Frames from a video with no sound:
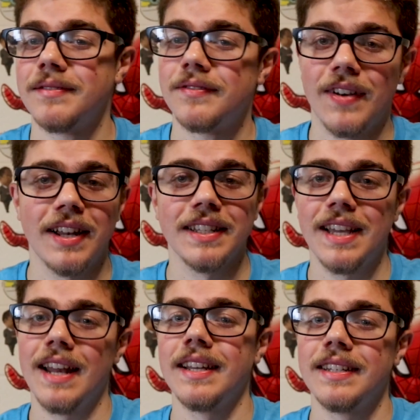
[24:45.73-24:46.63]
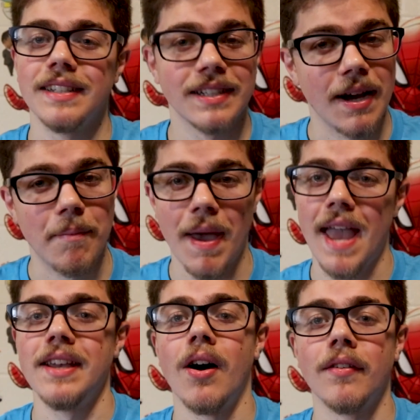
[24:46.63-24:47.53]
Finally getting a
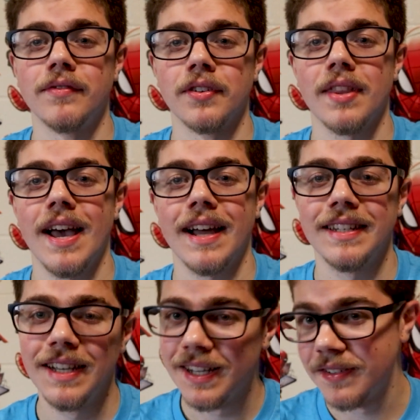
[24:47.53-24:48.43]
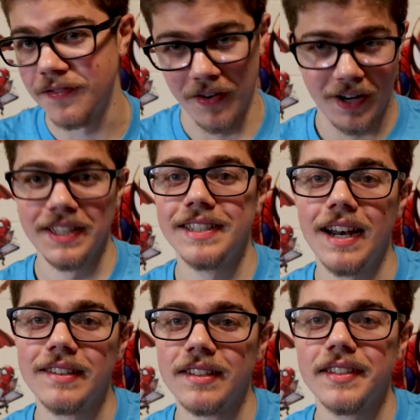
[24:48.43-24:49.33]
payoff for that. Finally
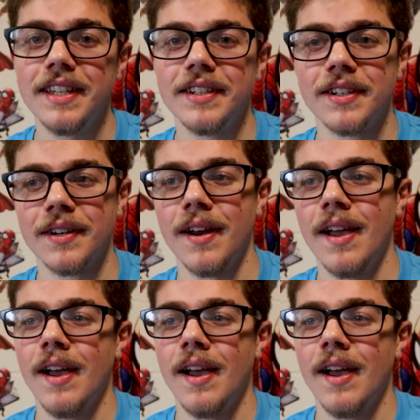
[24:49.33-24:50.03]
getting the leader.